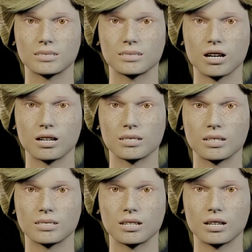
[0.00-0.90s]

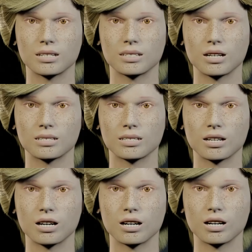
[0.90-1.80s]
ASIC resistance is a
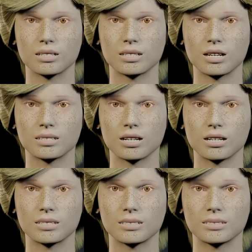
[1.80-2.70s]
game of
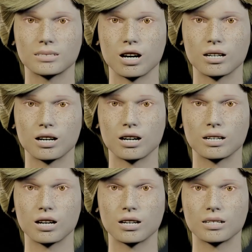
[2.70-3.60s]
defense, with no
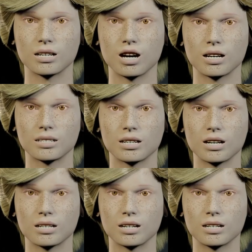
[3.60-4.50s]
guarantee that any
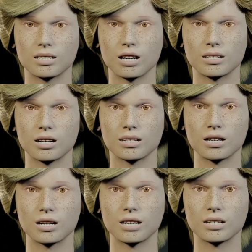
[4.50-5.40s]
hashing
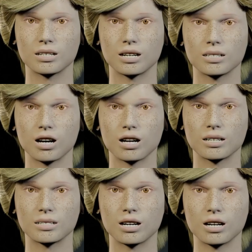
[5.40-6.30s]
algorithm can avoid
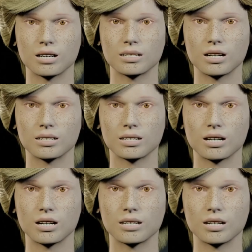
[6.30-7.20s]
the creation of an
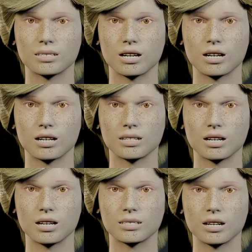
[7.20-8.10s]
ASIC miner
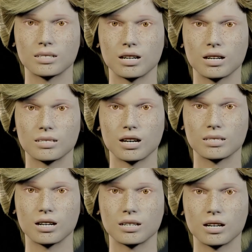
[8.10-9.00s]
crafted for it if
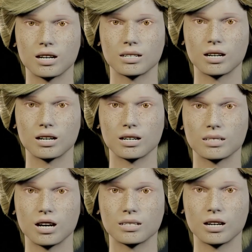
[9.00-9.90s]
the underlying
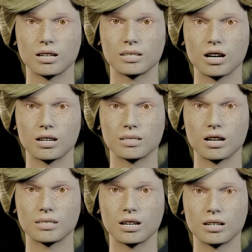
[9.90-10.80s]

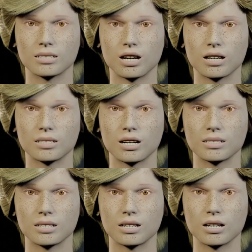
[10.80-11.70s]
cryptocurrency price makes it
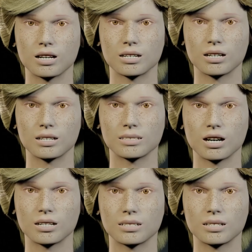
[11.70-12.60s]
economically
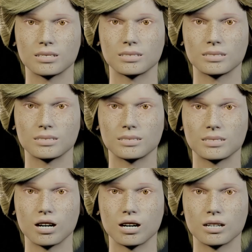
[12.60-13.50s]
feasible.
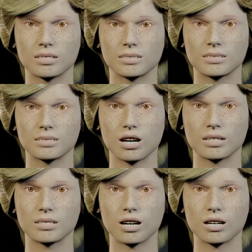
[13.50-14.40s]
Please,
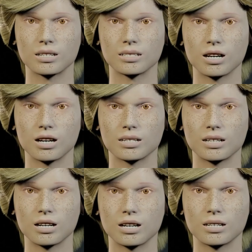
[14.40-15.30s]
subscribe to this
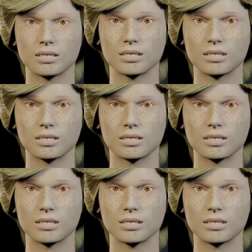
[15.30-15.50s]
channel.